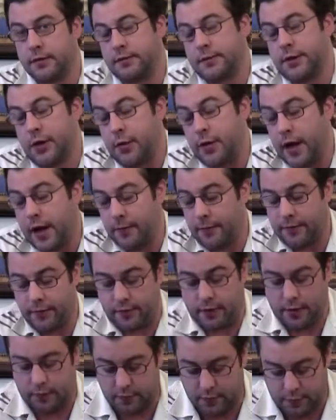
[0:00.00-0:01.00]
so named for
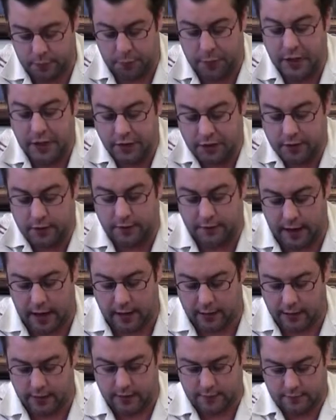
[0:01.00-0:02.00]
the, the pinch of the
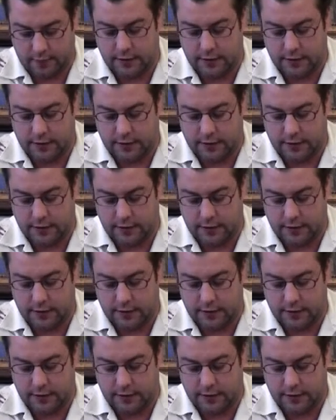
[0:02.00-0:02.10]
valley,